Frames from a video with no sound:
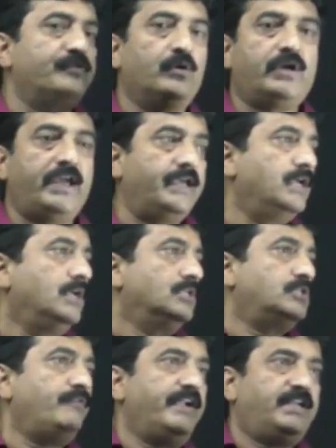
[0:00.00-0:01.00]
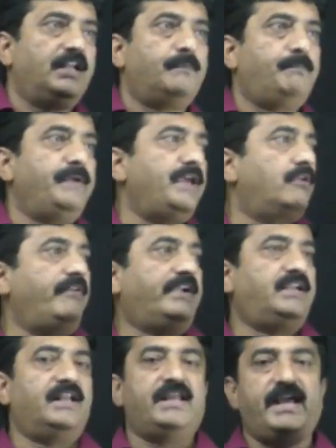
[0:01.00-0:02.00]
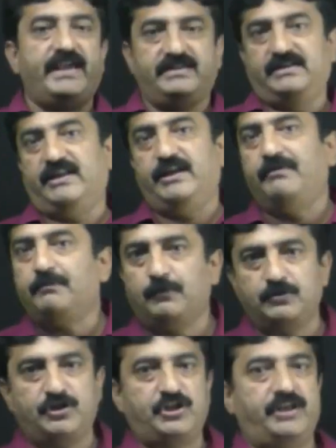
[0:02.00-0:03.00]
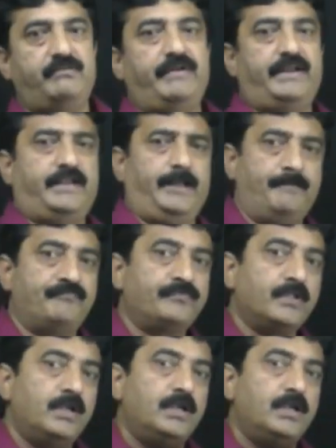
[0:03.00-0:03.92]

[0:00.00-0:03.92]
Okay, so vector P or vector A is nothing but position vector.